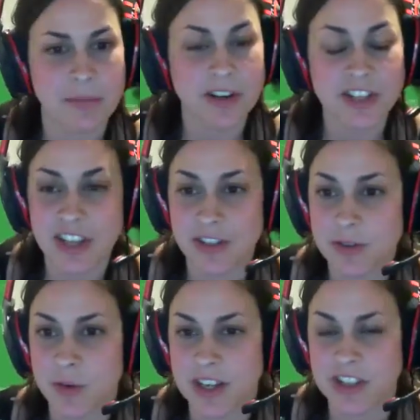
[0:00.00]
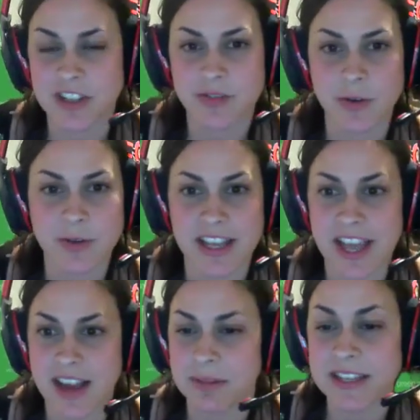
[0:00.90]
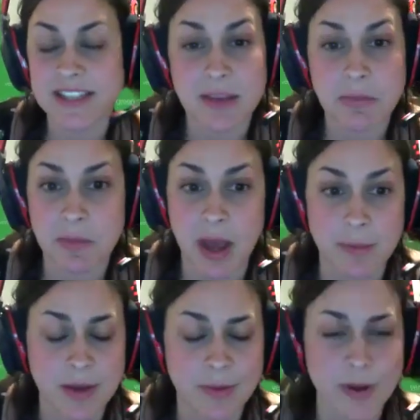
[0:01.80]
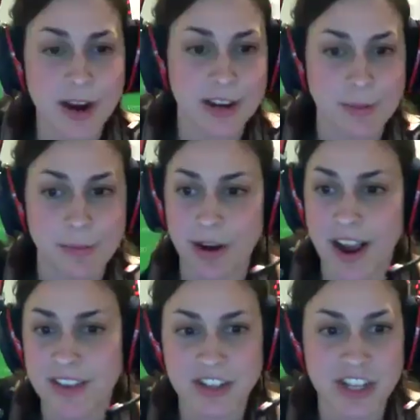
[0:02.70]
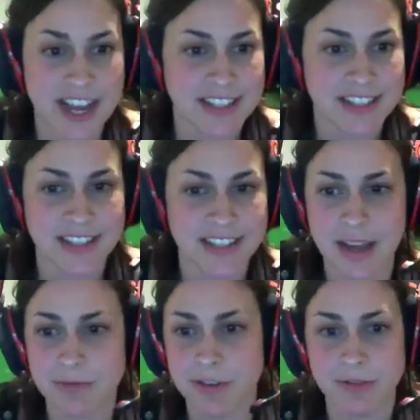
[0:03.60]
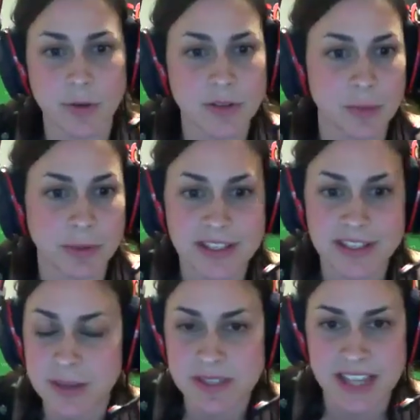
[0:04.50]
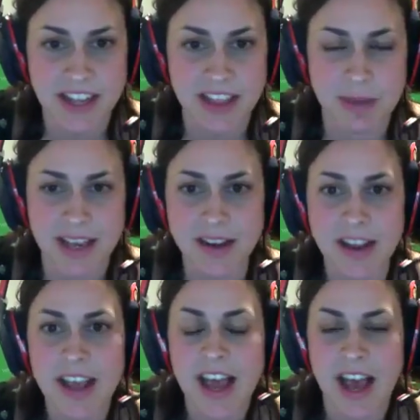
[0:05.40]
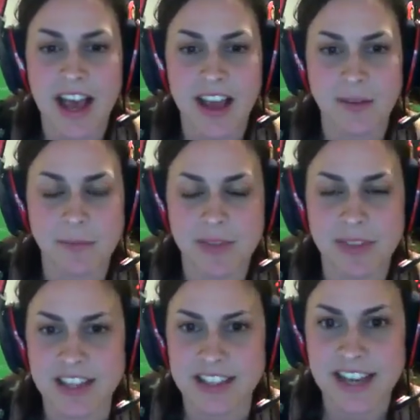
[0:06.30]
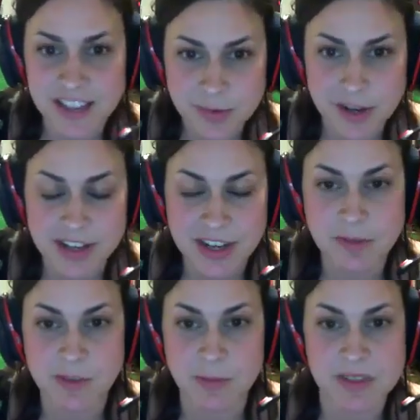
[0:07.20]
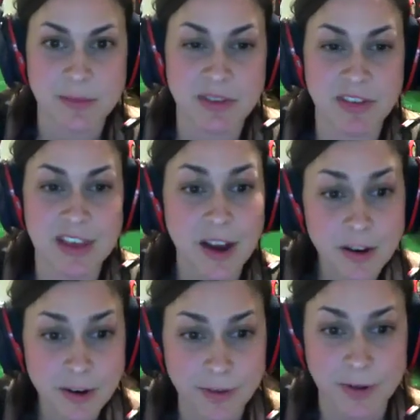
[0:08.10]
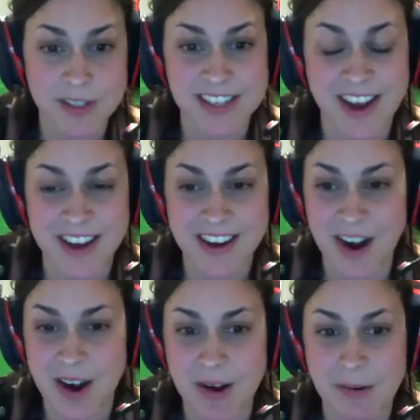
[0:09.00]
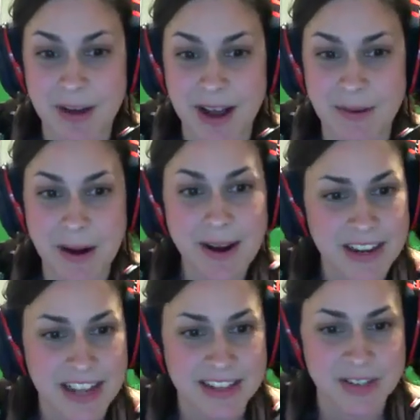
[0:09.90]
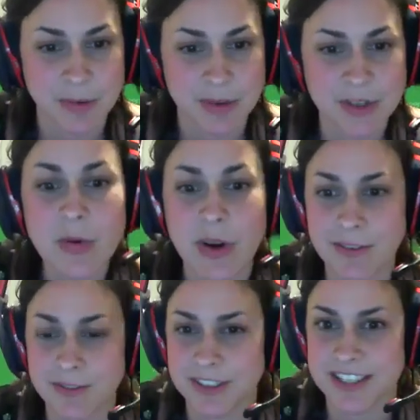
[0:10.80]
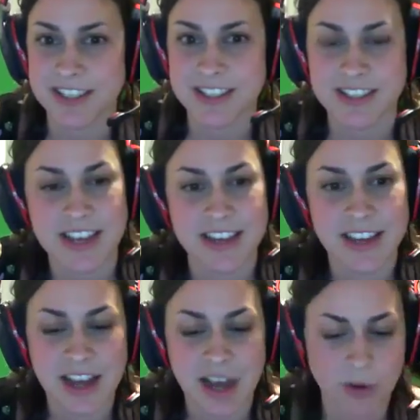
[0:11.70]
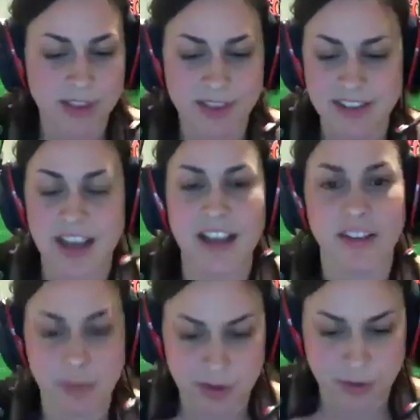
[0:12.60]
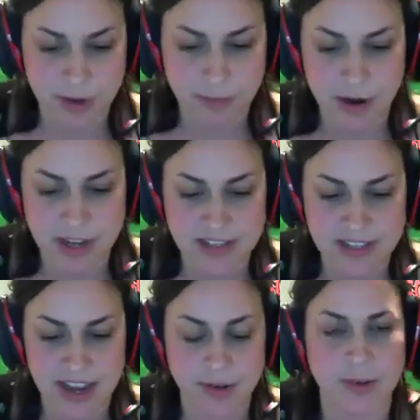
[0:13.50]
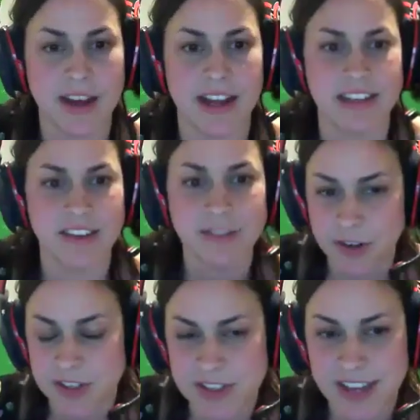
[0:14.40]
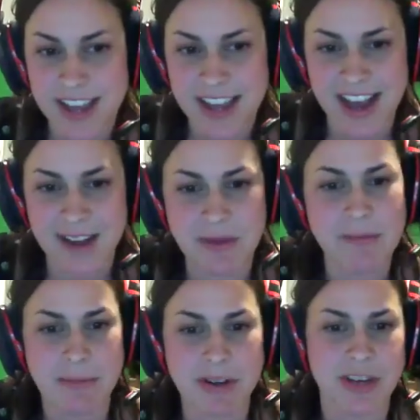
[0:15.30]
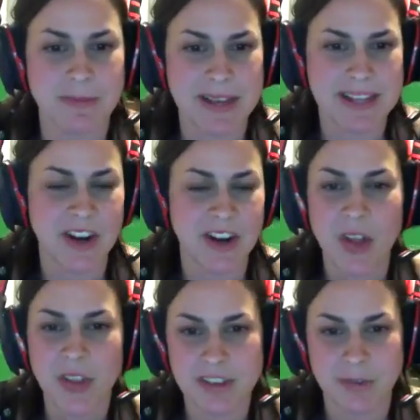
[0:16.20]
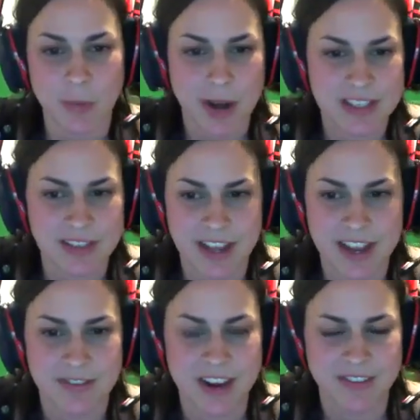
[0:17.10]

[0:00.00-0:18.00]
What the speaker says: I appreciate those questions, folks. Again, please keep them coming. We are getting private chats from folks, so please keep sending them in. This next one comes from some of the younger folks on our party. And so we're so grateful to see one of the things I love about the Green Party is how diverse the membership is and all the different walks of life